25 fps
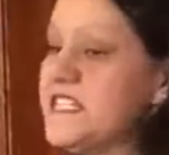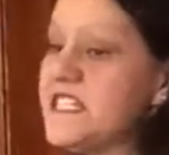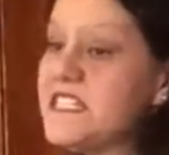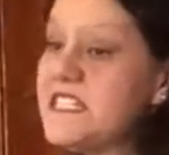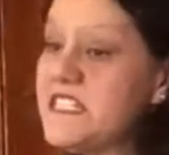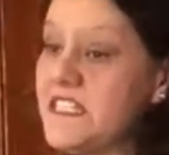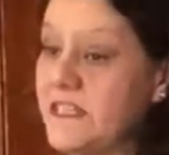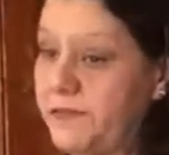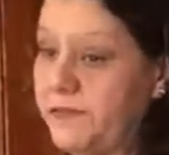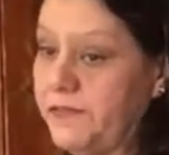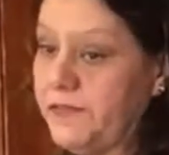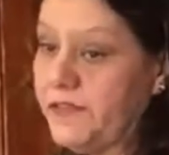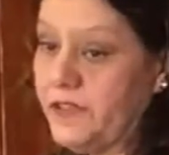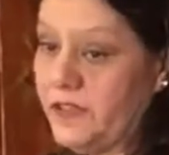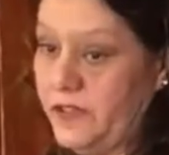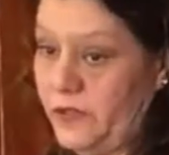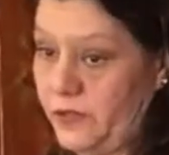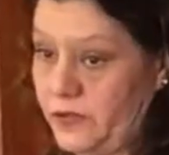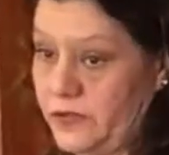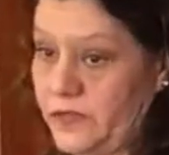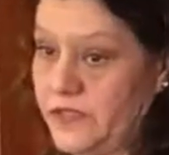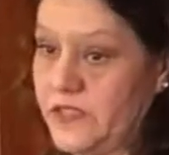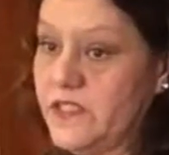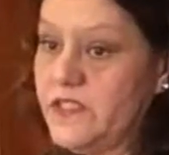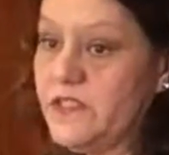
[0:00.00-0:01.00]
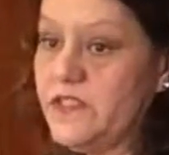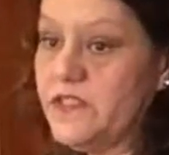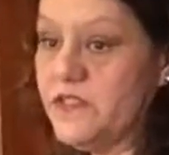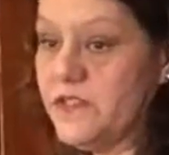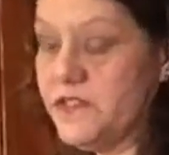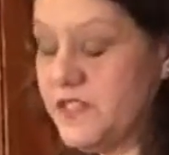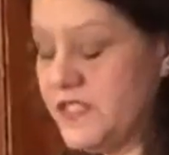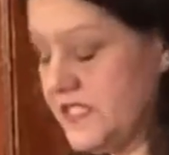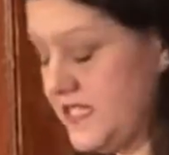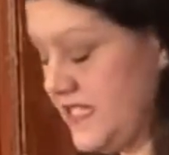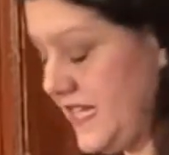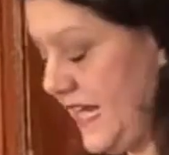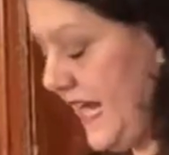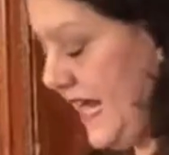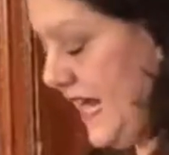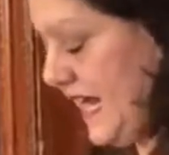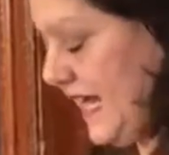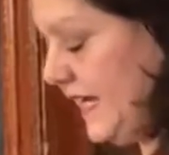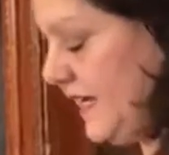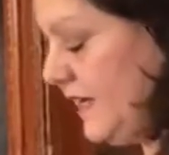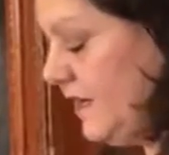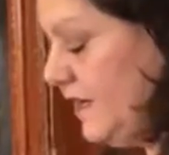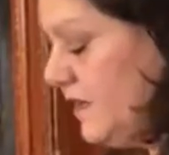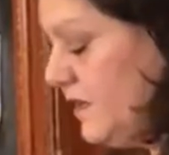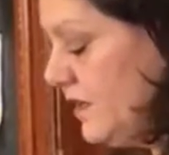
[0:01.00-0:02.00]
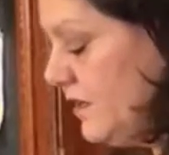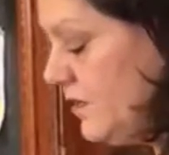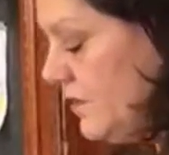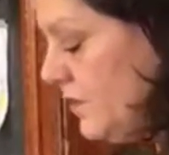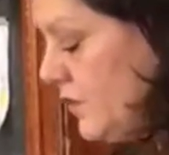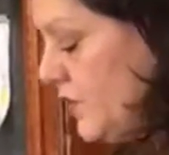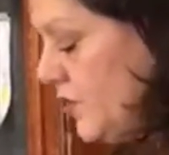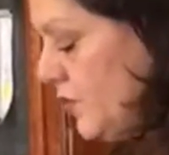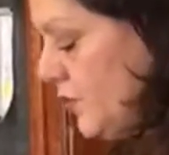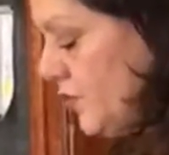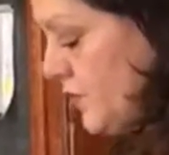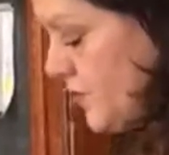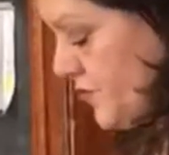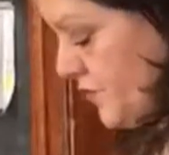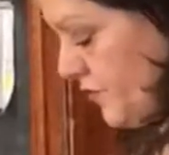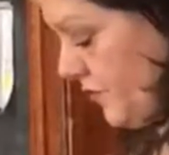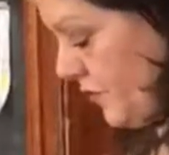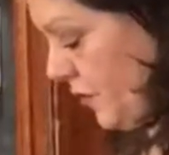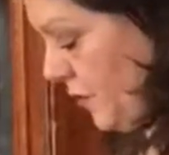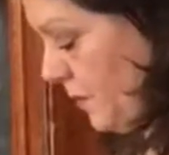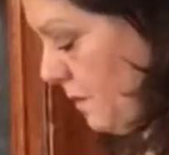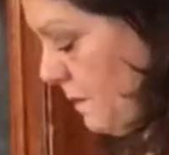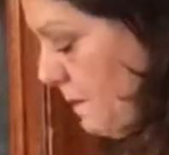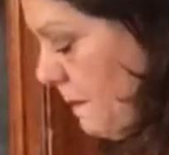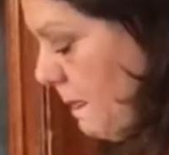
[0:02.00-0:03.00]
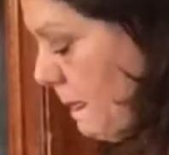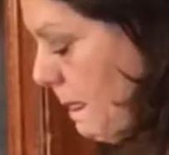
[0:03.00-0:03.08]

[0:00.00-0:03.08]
it's difficult to stay neutral.